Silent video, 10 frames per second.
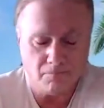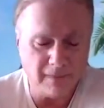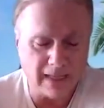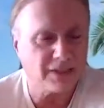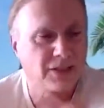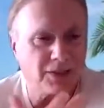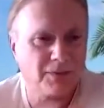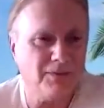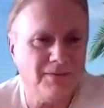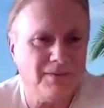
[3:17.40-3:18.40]

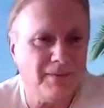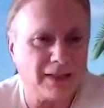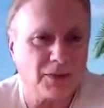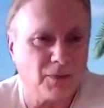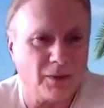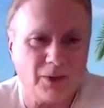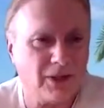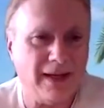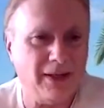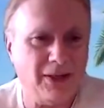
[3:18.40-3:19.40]
That's what we're
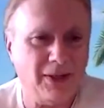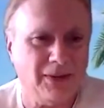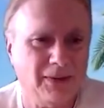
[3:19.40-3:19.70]
trying to do.